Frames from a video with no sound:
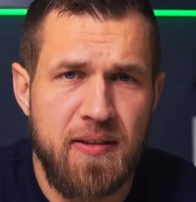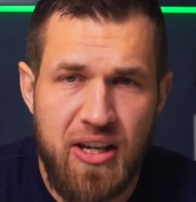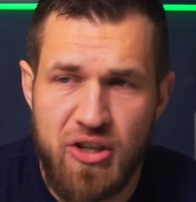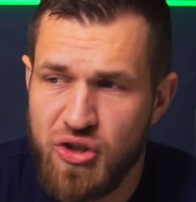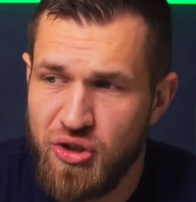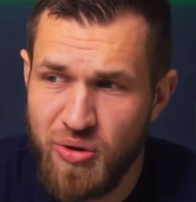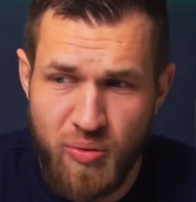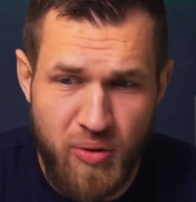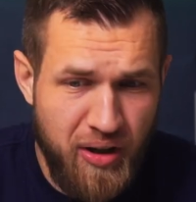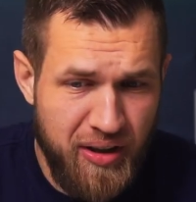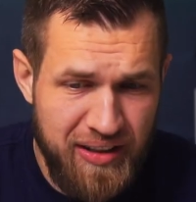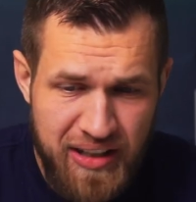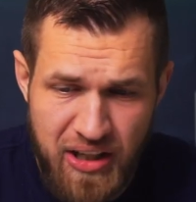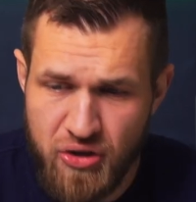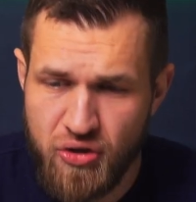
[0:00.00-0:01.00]
as you are
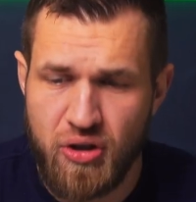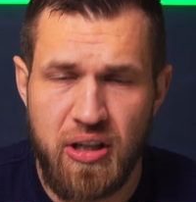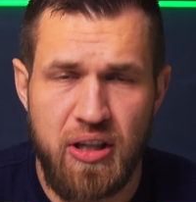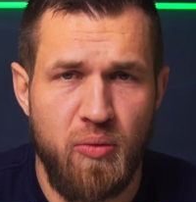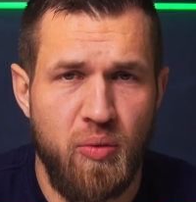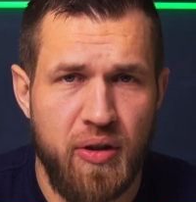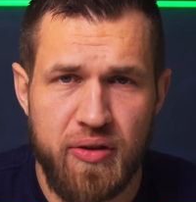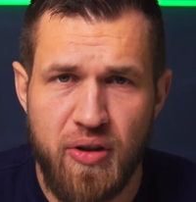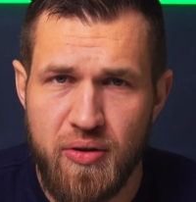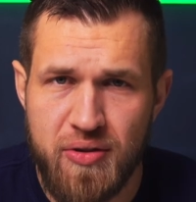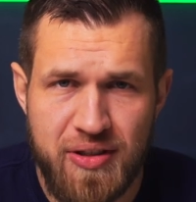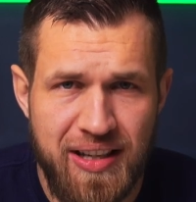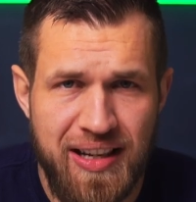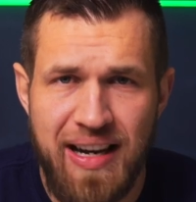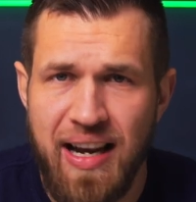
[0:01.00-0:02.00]
literally one of those
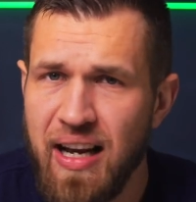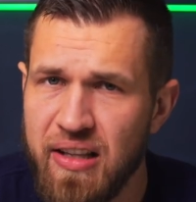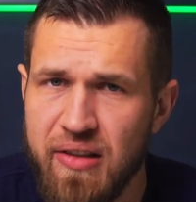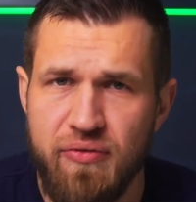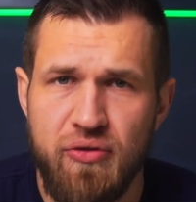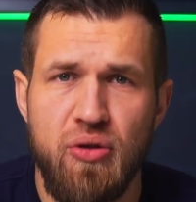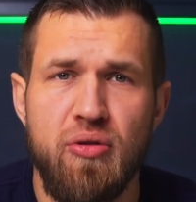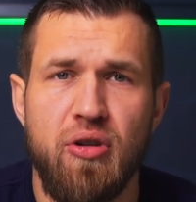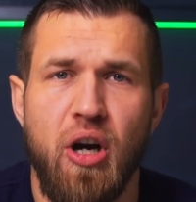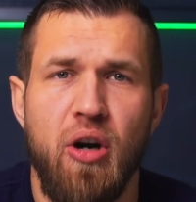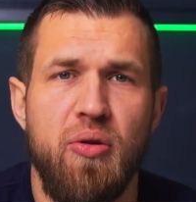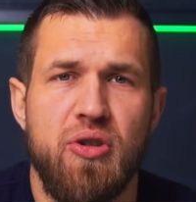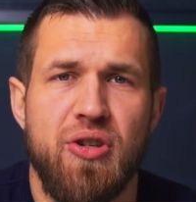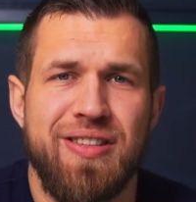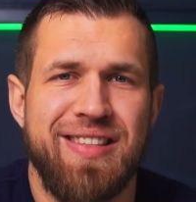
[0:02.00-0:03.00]
select few
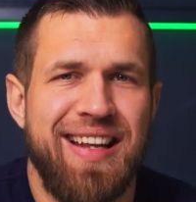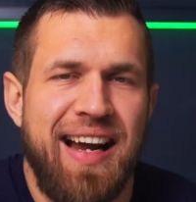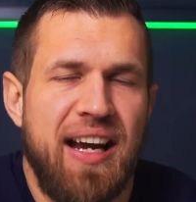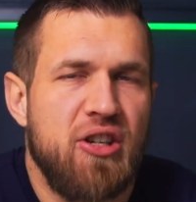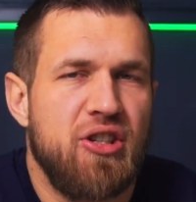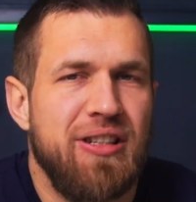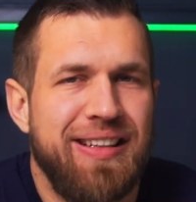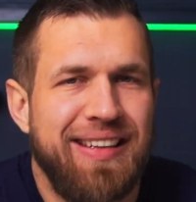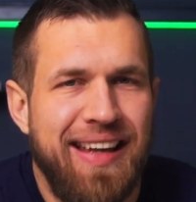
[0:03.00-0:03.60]
coaches that actually